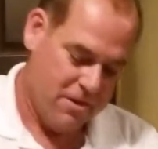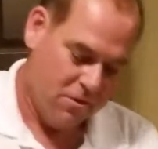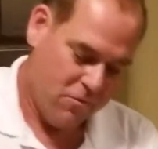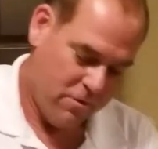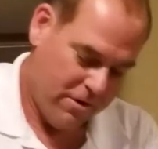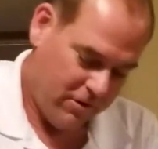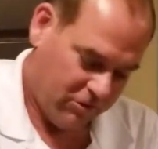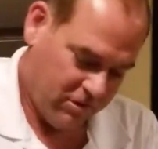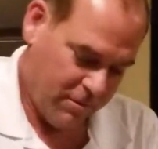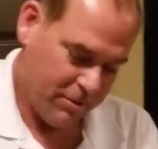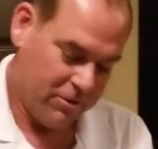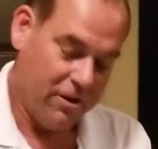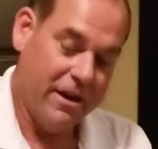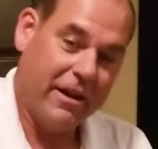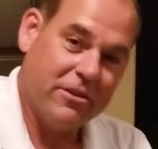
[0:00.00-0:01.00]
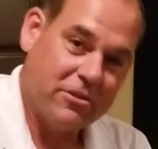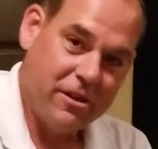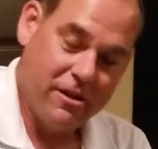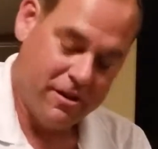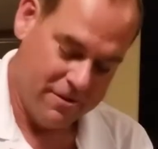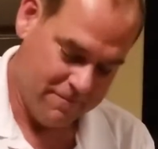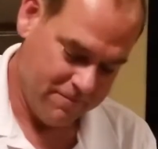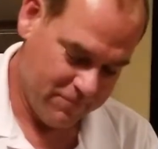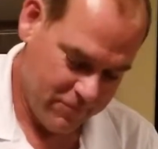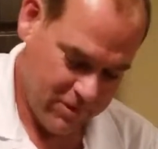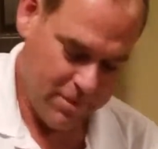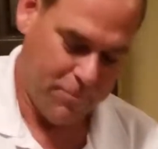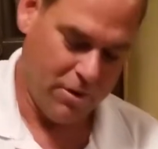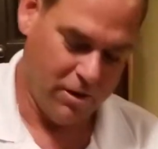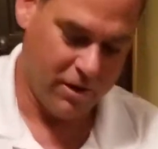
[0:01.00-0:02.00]
when your summer drink is good. You
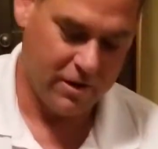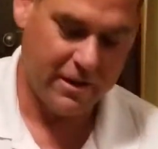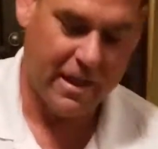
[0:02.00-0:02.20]
put a good